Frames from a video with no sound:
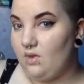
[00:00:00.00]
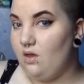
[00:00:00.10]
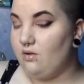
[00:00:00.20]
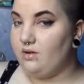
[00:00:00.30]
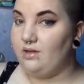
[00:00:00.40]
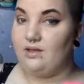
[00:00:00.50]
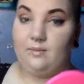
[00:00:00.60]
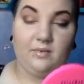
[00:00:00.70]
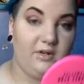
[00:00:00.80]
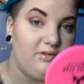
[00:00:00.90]
Alright,
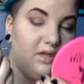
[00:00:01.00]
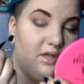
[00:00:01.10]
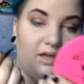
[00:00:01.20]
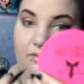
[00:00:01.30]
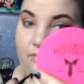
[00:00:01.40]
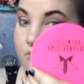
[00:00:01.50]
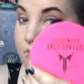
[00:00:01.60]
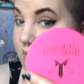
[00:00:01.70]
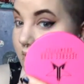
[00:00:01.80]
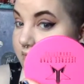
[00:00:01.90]
I'm going to do that,
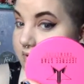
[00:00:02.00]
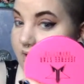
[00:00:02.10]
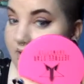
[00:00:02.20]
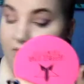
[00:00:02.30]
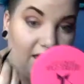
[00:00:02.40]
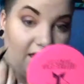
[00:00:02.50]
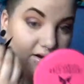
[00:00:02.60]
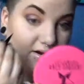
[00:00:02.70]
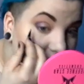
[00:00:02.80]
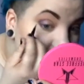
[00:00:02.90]
hopefully that
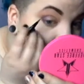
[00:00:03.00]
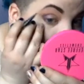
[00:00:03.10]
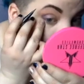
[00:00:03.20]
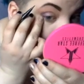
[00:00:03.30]
on this other